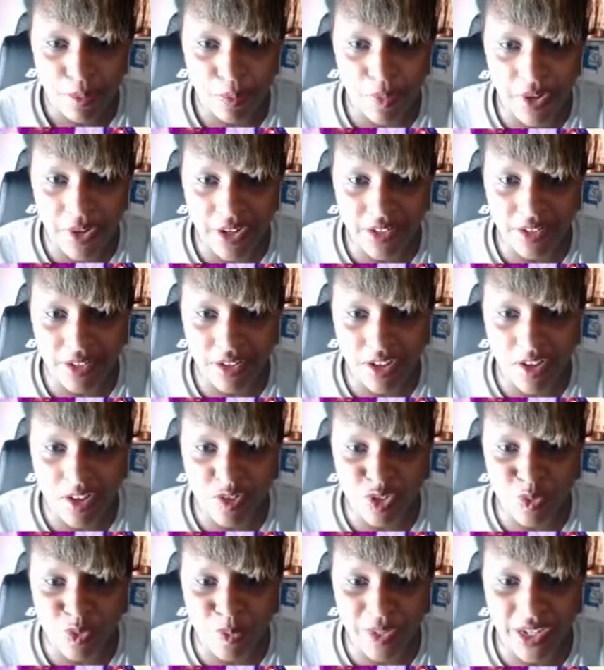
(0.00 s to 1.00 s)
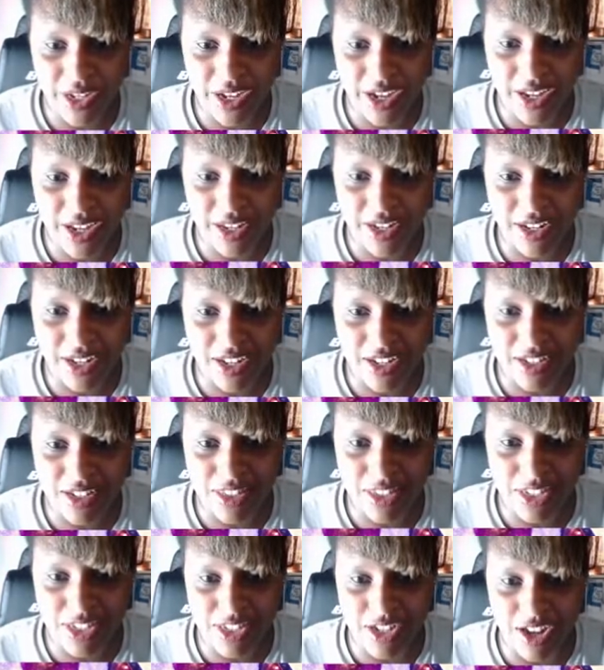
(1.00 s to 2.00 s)
But a spaghetti is
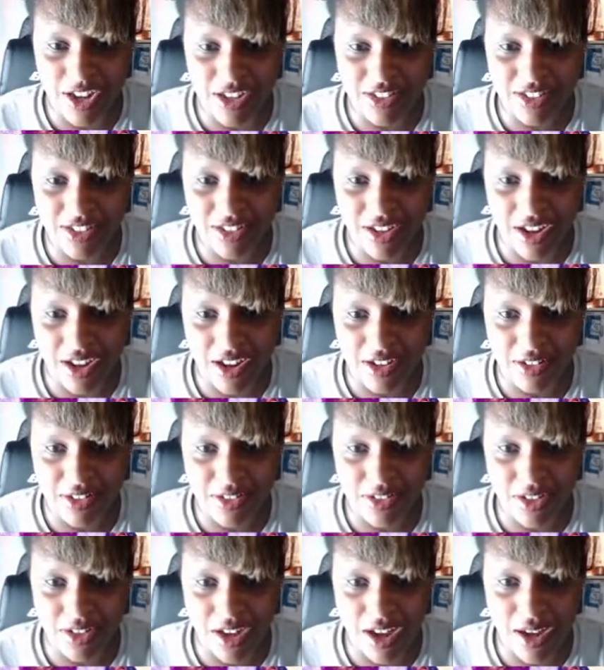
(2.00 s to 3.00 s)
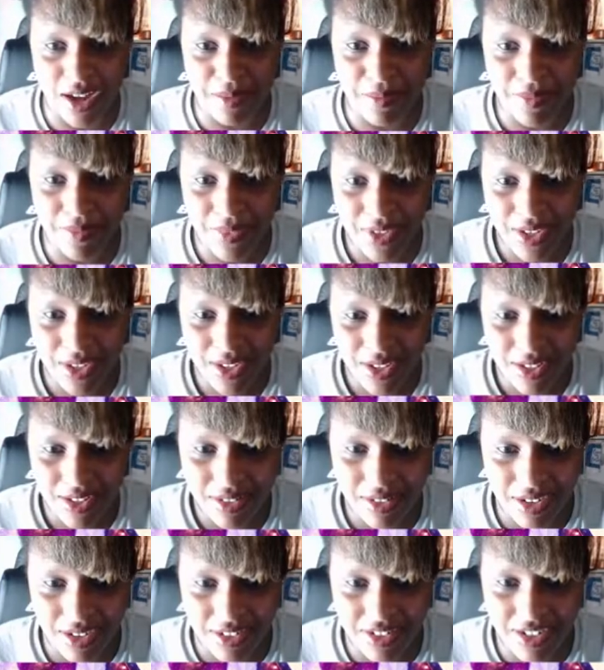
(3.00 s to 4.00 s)
the sauce on top.
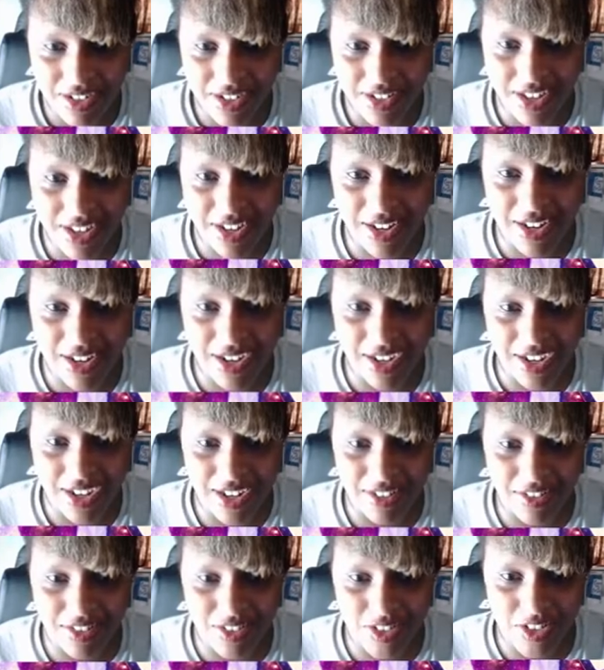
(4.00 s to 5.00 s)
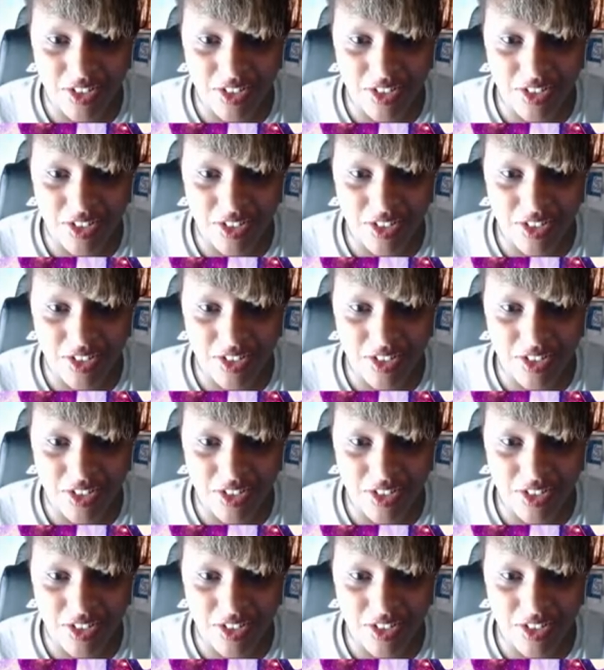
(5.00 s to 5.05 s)
she's in the kitchen